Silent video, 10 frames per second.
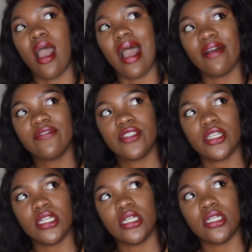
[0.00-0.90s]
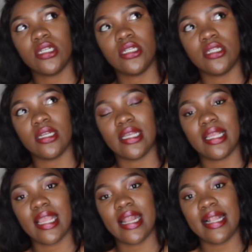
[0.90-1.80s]
after
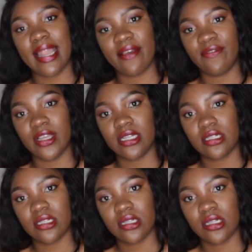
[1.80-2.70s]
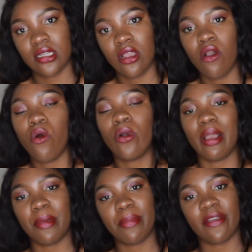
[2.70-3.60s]
11 or
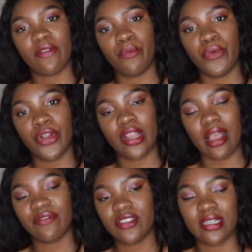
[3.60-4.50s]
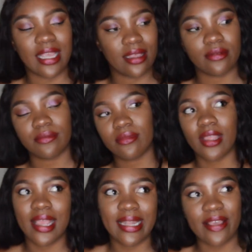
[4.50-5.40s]
coming back from work after like
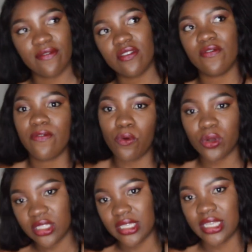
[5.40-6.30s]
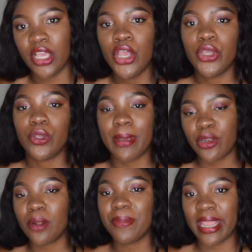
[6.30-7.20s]
11:40, you might
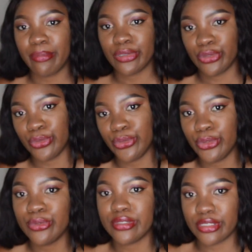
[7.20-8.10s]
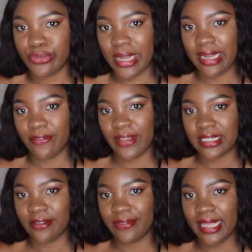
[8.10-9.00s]
not be able to use the train
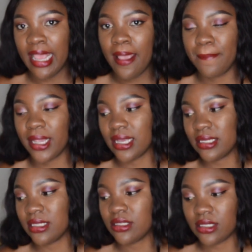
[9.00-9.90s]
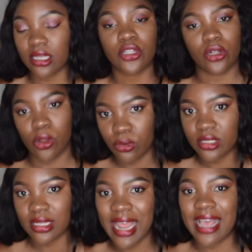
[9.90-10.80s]
effectively because
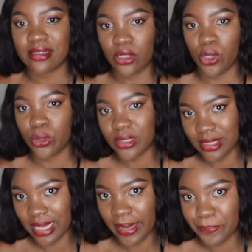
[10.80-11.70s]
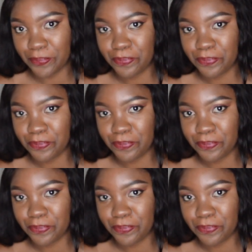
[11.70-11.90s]
it has a closing time.